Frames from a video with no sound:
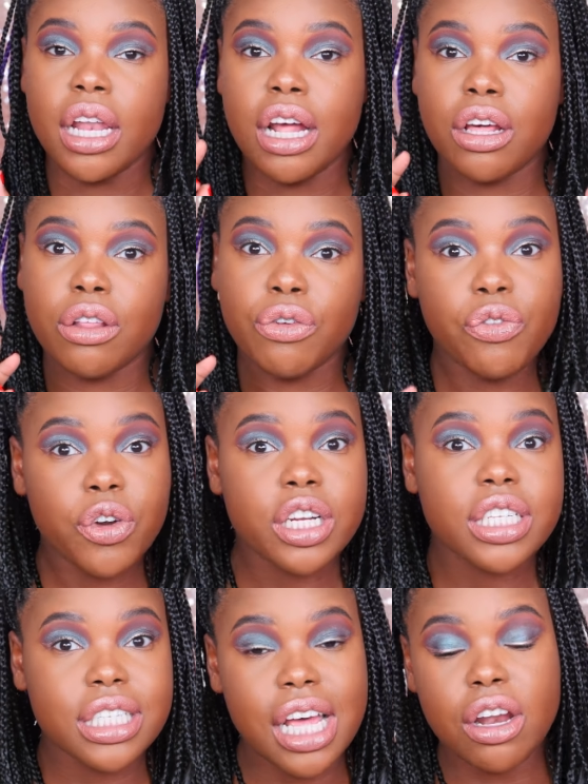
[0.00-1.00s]
Now the
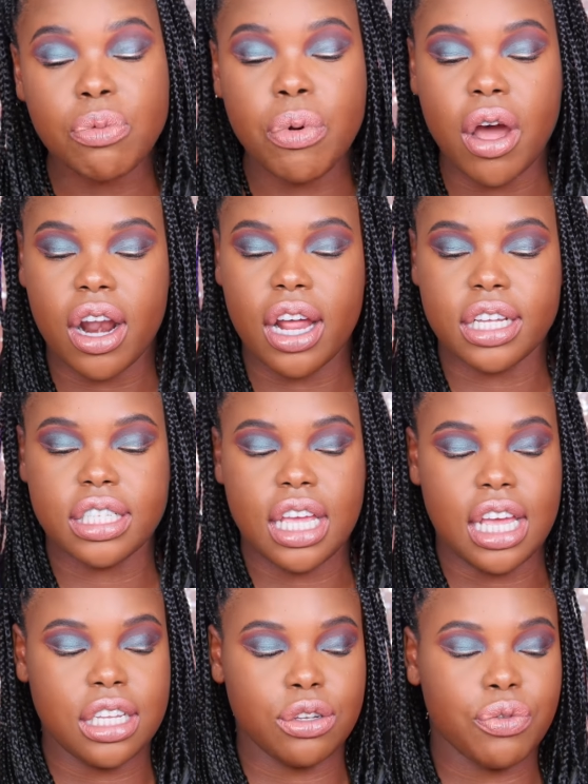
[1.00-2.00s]
first set of products
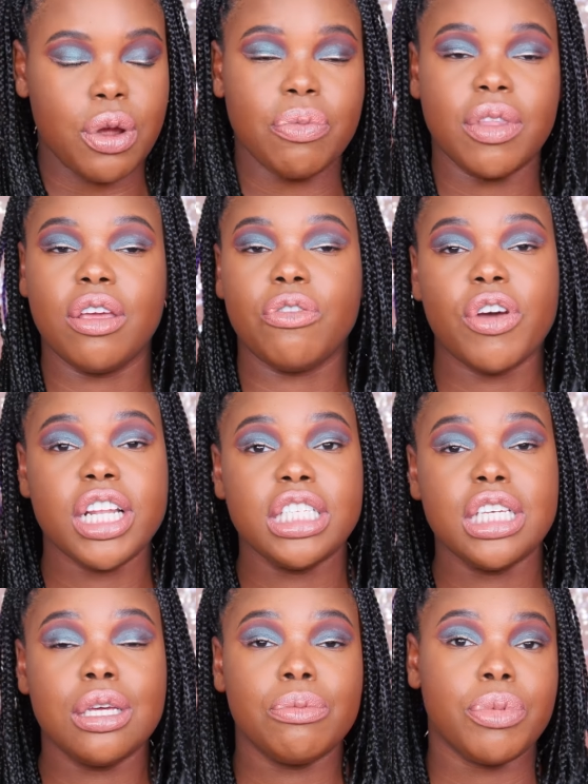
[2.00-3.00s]
is from the
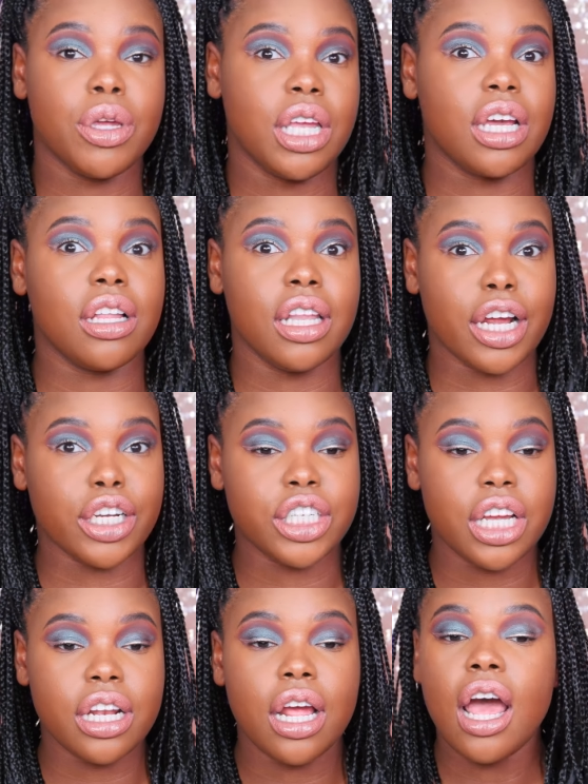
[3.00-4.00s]
Fenty Beauty
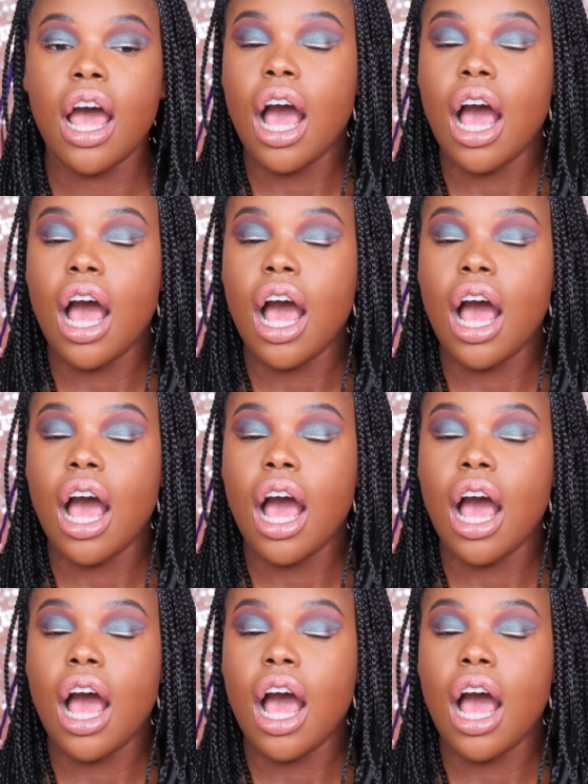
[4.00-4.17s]
Collection.